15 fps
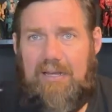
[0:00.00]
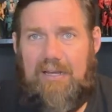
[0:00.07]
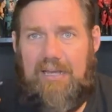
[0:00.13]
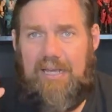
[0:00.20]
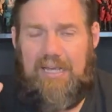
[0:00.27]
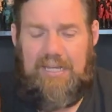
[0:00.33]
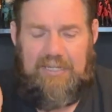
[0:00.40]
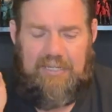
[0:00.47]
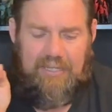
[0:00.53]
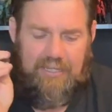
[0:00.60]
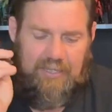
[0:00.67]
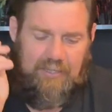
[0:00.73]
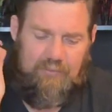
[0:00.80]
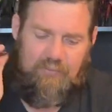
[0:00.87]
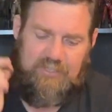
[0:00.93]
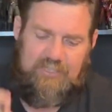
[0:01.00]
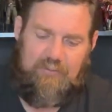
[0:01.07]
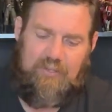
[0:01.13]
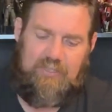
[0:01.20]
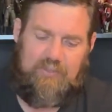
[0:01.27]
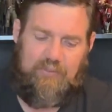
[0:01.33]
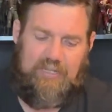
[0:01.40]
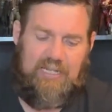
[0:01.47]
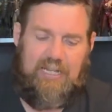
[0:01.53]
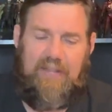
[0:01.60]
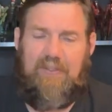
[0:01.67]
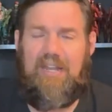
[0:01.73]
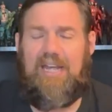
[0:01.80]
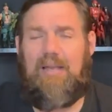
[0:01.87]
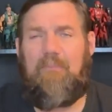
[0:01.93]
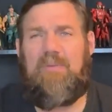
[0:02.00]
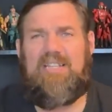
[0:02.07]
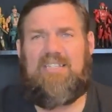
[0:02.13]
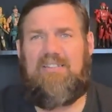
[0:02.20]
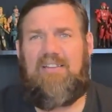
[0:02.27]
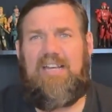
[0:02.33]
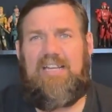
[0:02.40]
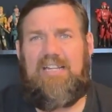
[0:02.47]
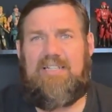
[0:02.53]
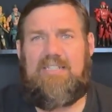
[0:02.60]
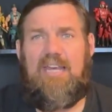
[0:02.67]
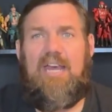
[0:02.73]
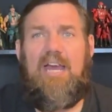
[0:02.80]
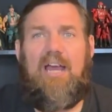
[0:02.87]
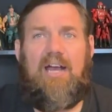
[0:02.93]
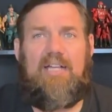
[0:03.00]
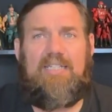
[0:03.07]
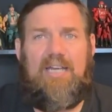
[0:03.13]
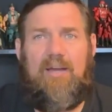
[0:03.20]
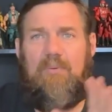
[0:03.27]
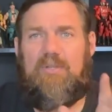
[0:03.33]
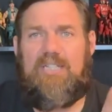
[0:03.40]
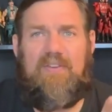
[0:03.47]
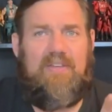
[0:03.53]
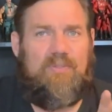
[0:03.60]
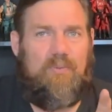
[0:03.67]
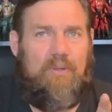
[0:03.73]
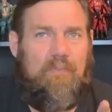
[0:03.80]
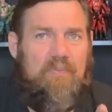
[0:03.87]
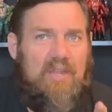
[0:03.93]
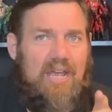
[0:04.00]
And we'll see what else we get. And then like miscellaneous. I will say this one.